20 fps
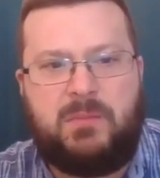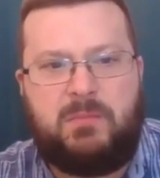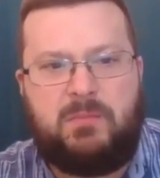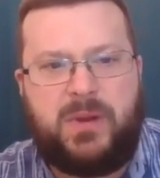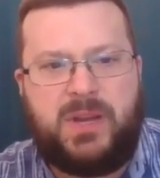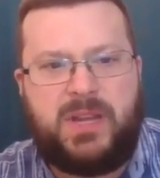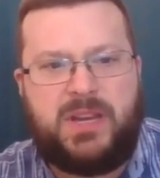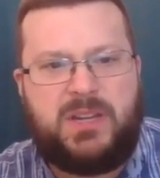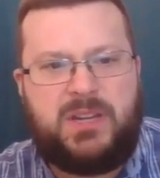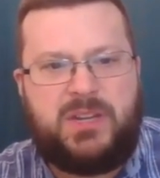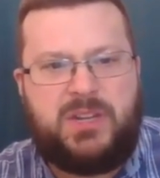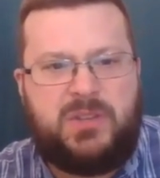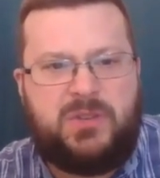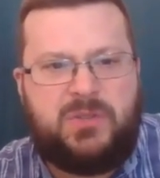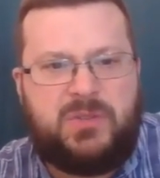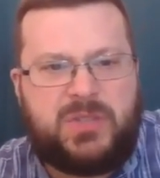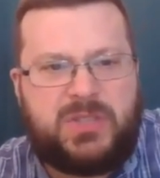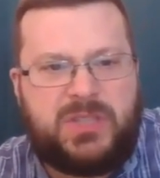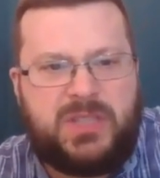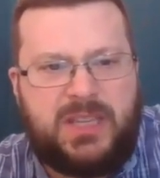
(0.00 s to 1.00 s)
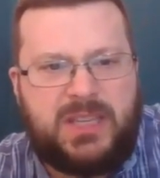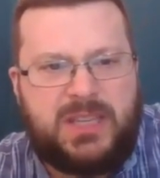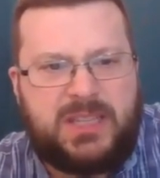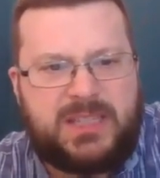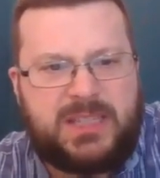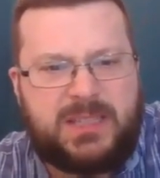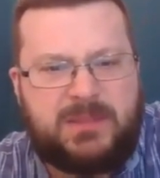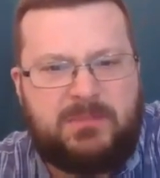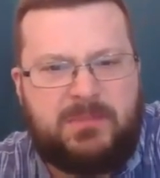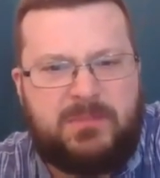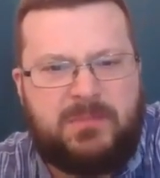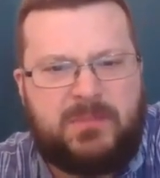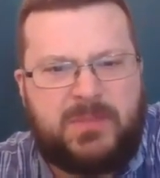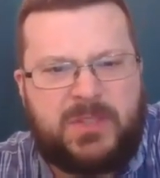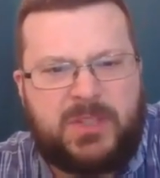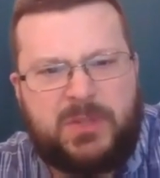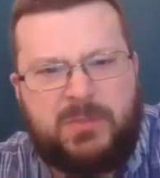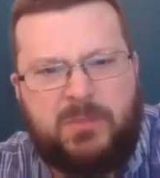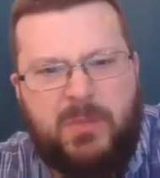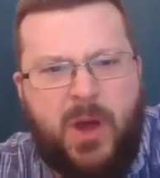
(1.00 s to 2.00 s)
But do you see some
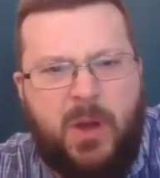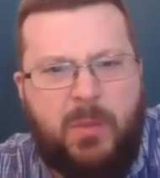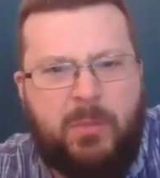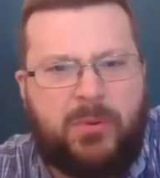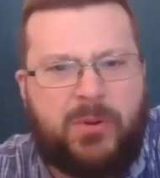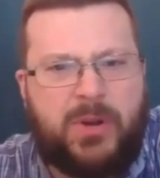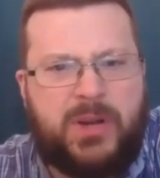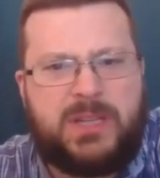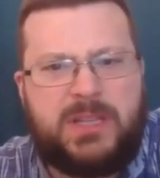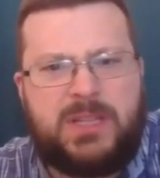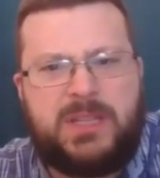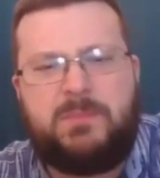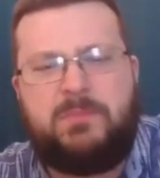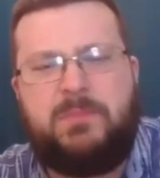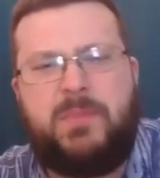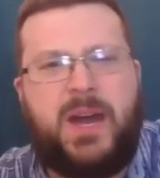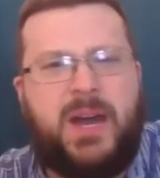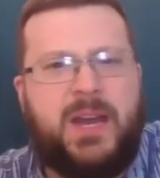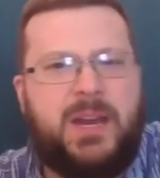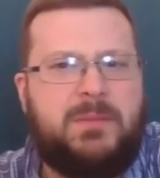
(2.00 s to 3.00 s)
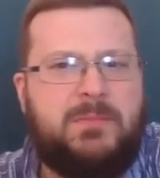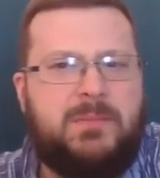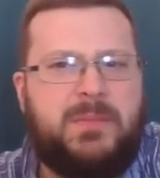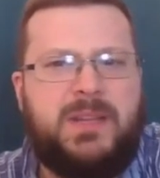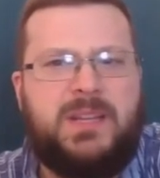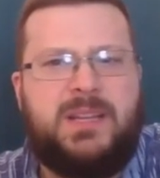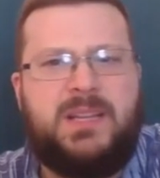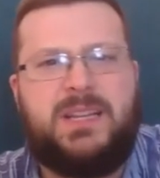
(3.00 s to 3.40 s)
small print at the bottom?